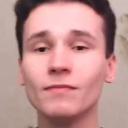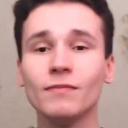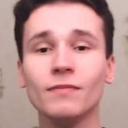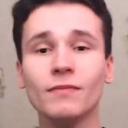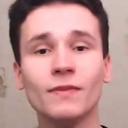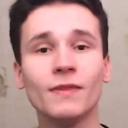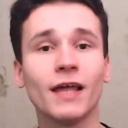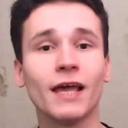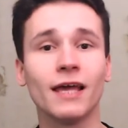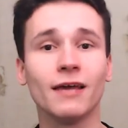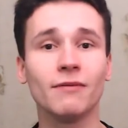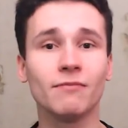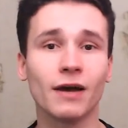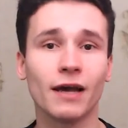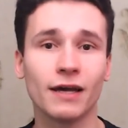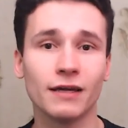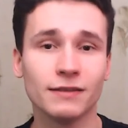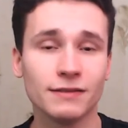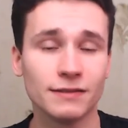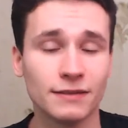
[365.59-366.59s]
name
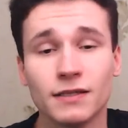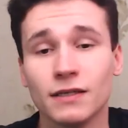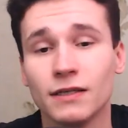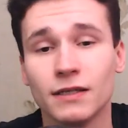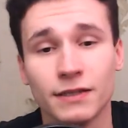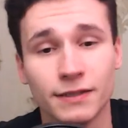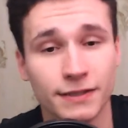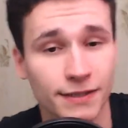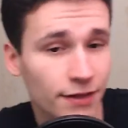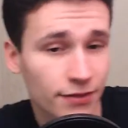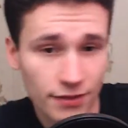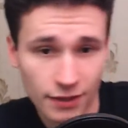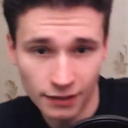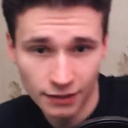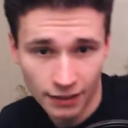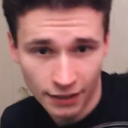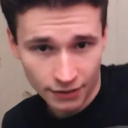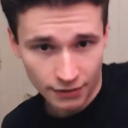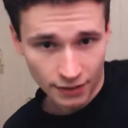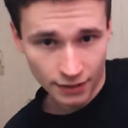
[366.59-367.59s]
and something
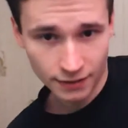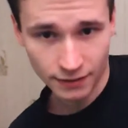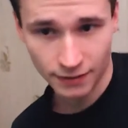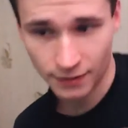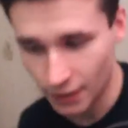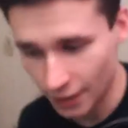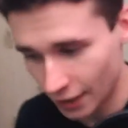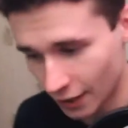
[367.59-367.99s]
like this.